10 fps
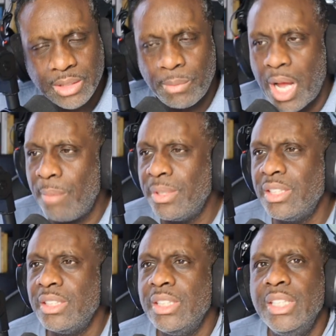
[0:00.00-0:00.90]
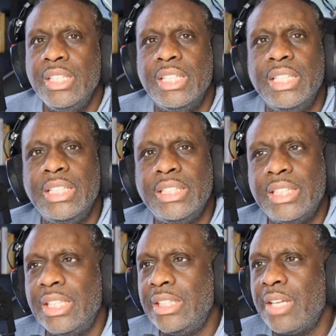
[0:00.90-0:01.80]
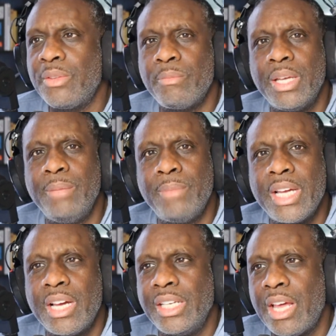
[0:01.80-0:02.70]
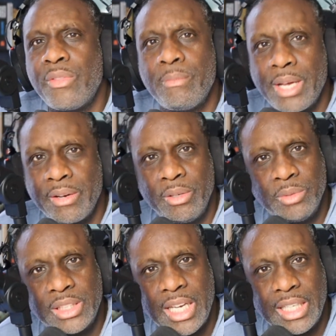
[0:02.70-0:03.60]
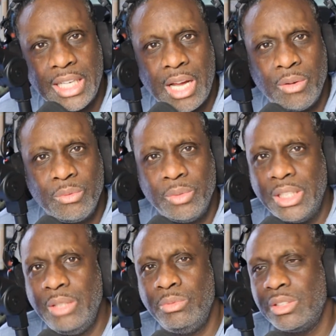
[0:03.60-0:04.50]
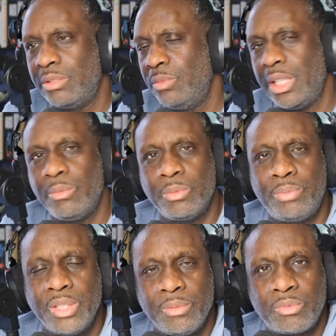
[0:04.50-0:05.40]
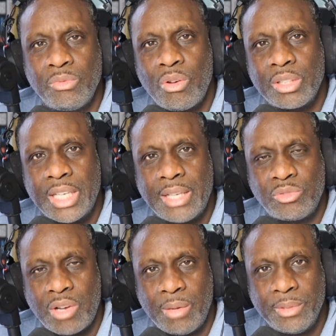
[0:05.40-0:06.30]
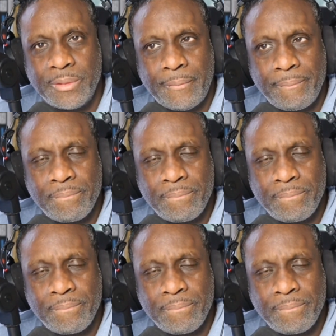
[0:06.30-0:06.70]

His mama and another Mary was hanging out when they were putting him through all of that drama